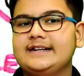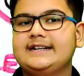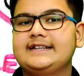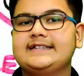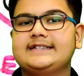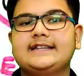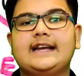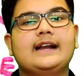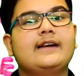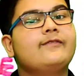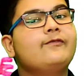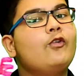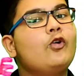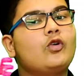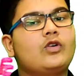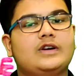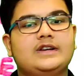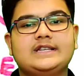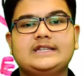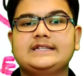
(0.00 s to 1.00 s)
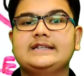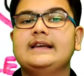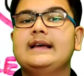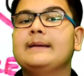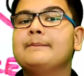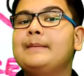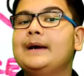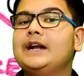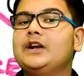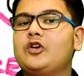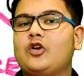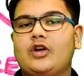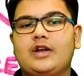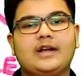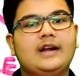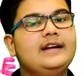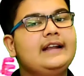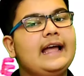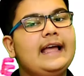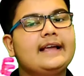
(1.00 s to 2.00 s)
understand focus by
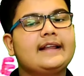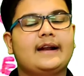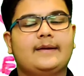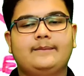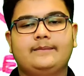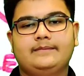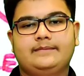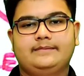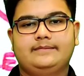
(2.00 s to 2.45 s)
drawing a diagram.